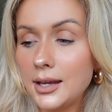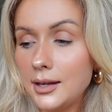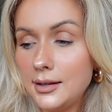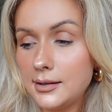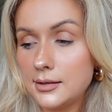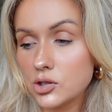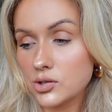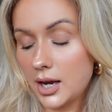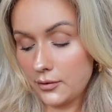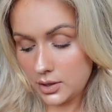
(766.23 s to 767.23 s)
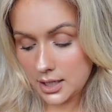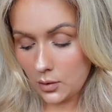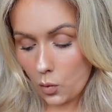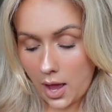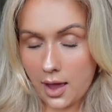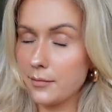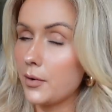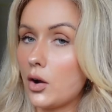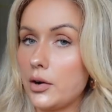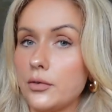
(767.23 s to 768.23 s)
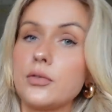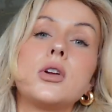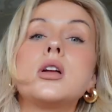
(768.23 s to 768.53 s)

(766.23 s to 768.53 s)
easy, just everyday wear kind of